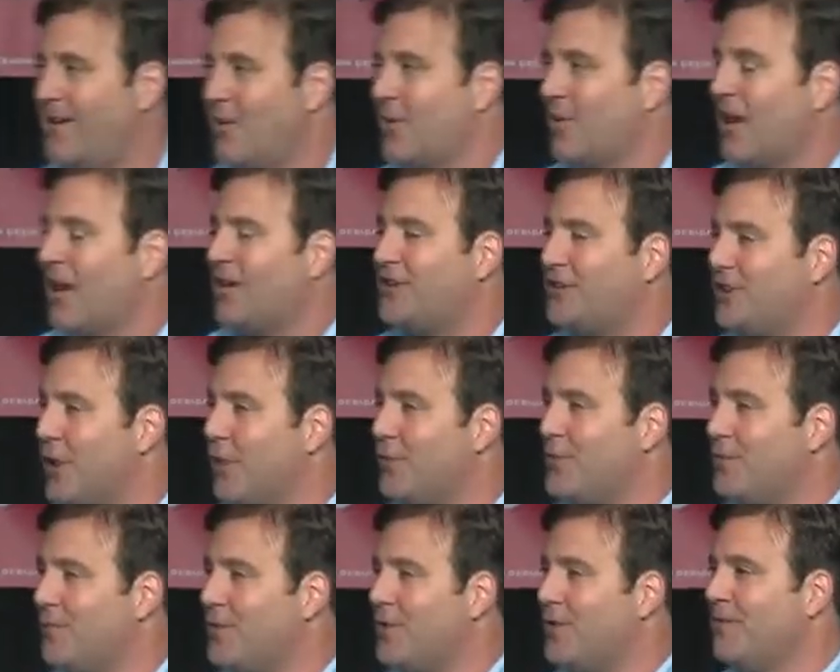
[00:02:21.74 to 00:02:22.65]
When I
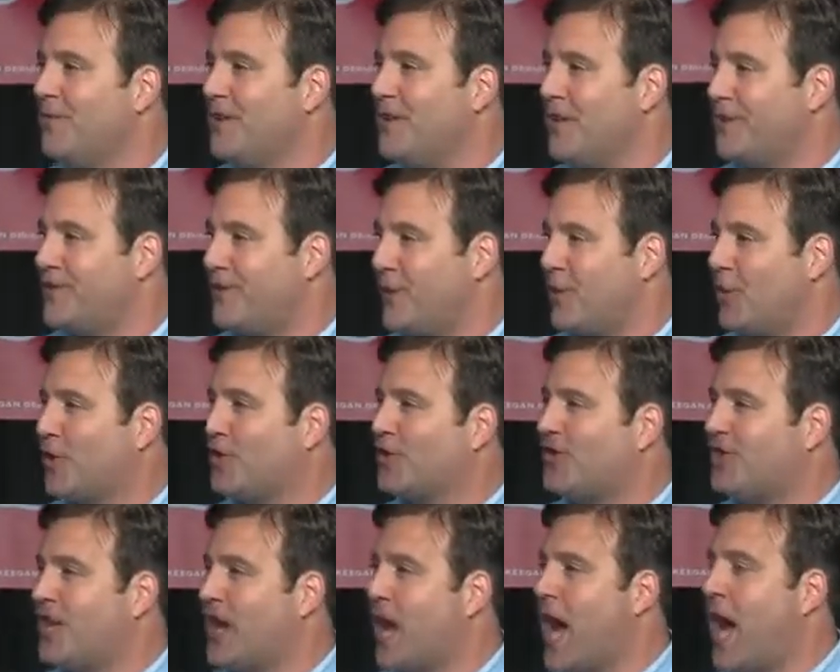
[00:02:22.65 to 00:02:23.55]
showed the movie The Third
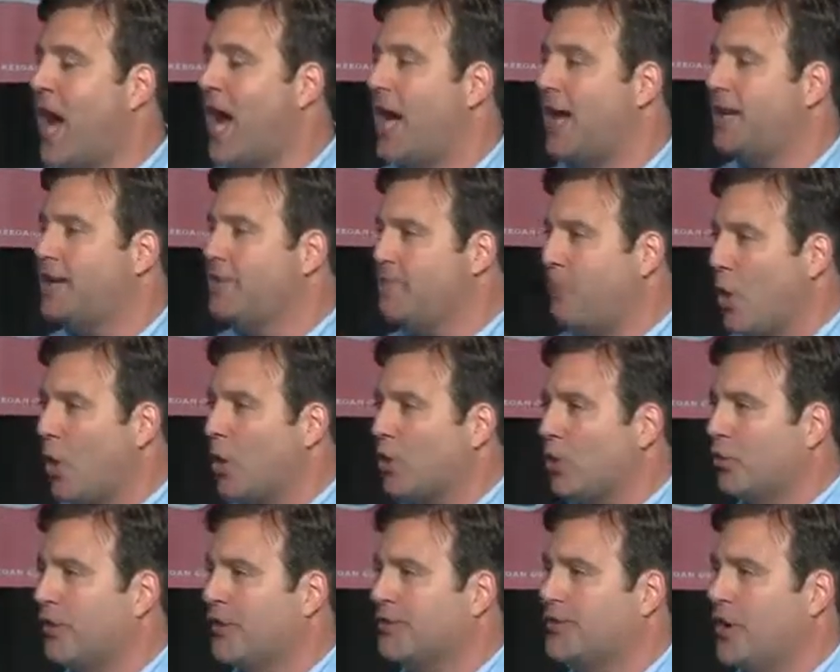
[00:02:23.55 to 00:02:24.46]
Jihad in
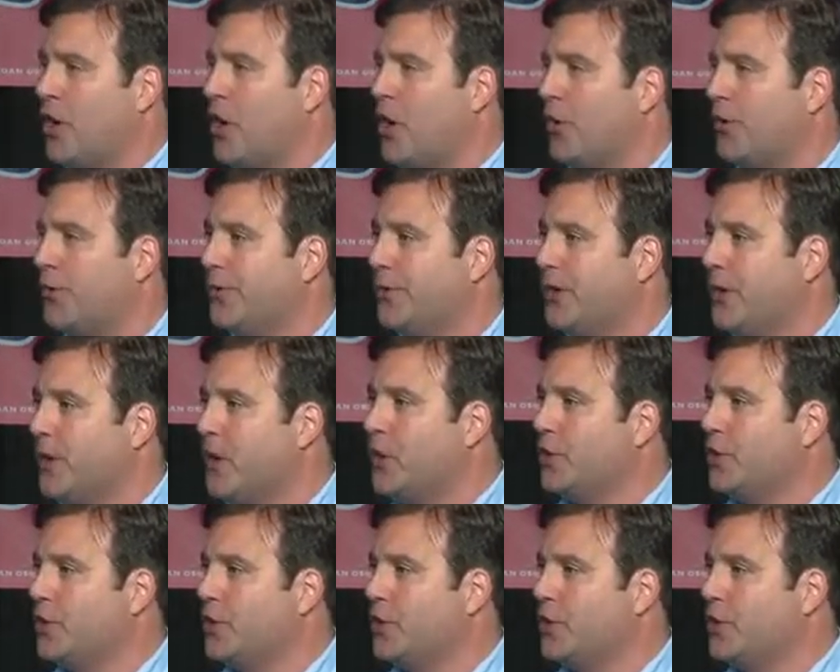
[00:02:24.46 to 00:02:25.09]
Boca Raton